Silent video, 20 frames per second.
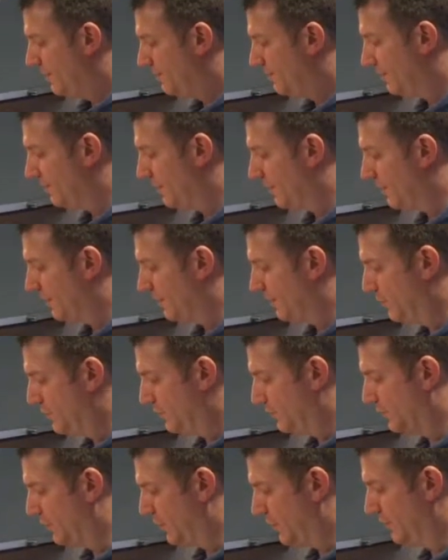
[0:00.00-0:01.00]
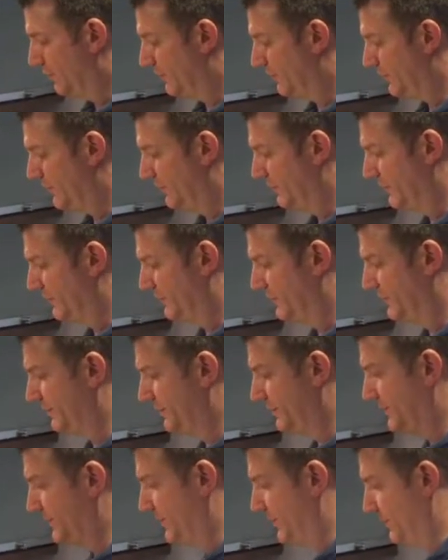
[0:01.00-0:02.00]
before I work on
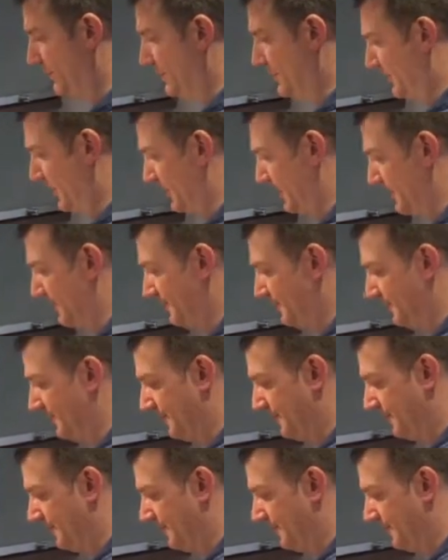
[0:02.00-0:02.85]
the chicken.